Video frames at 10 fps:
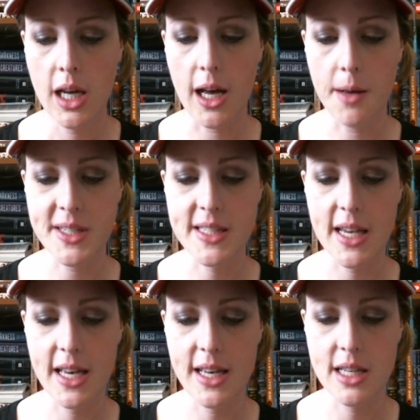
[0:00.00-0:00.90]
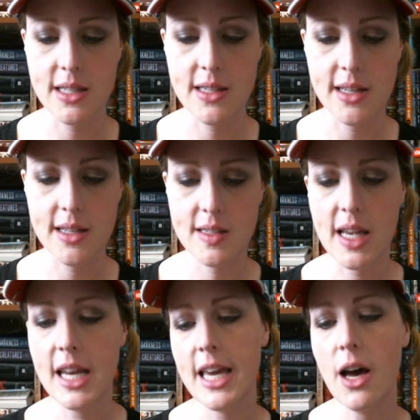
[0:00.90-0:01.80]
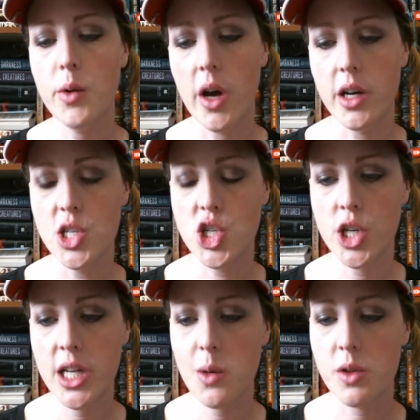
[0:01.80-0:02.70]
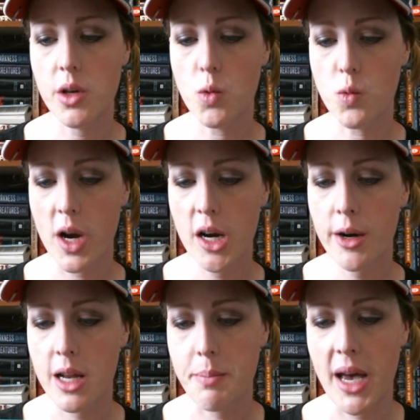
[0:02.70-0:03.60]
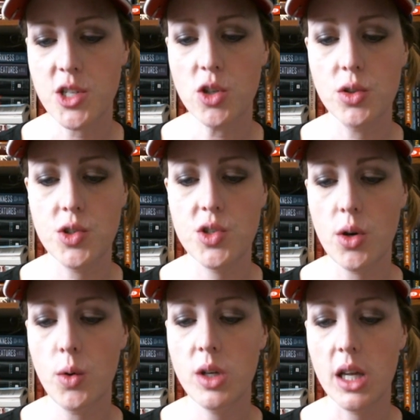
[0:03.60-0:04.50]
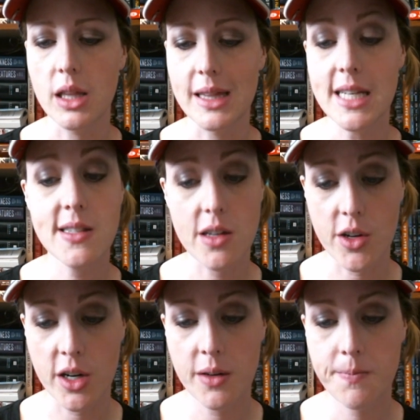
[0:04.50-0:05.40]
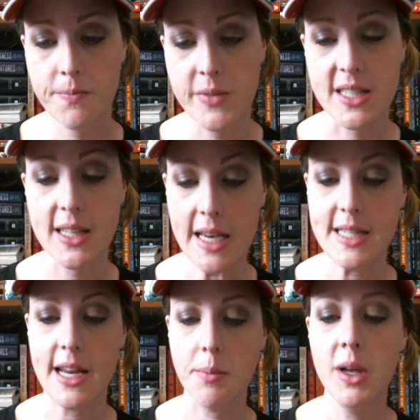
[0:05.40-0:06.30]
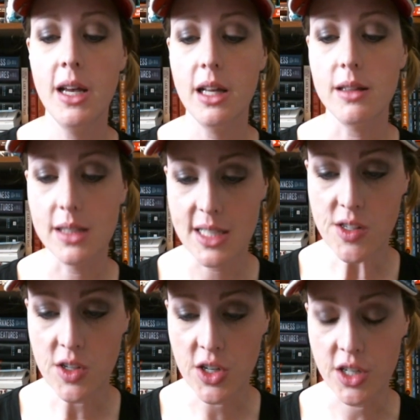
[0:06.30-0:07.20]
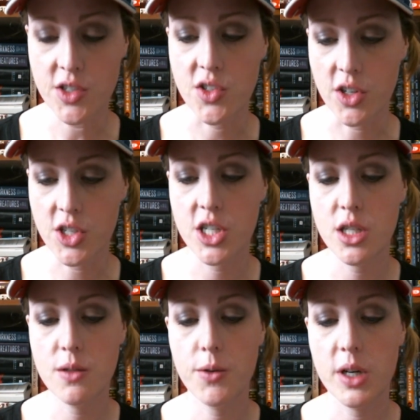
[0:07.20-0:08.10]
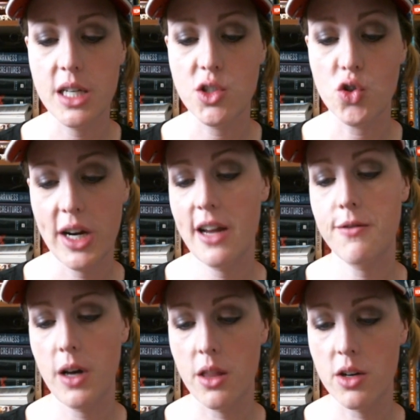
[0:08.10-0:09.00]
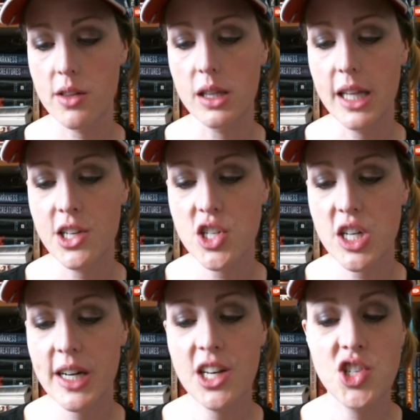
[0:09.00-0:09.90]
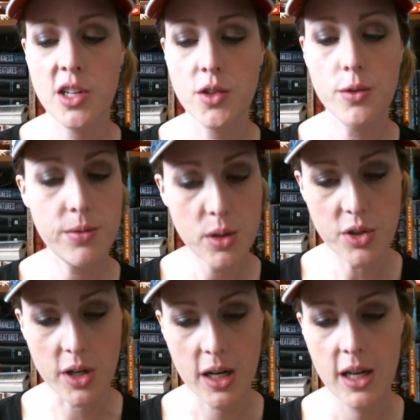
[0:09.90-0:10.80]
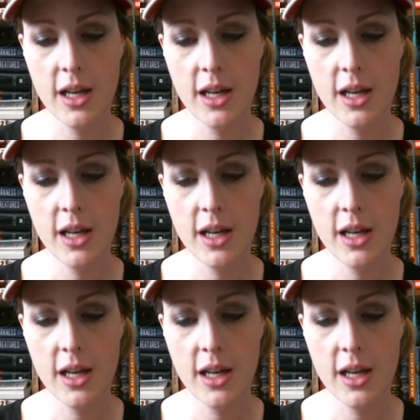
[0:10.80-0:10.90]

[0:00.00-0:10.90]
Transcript: It says, setting out on a journey with a rare and magical stone, Listener, that's the guy's name, Listener searches for his grandfather, the legendary gentle fluter,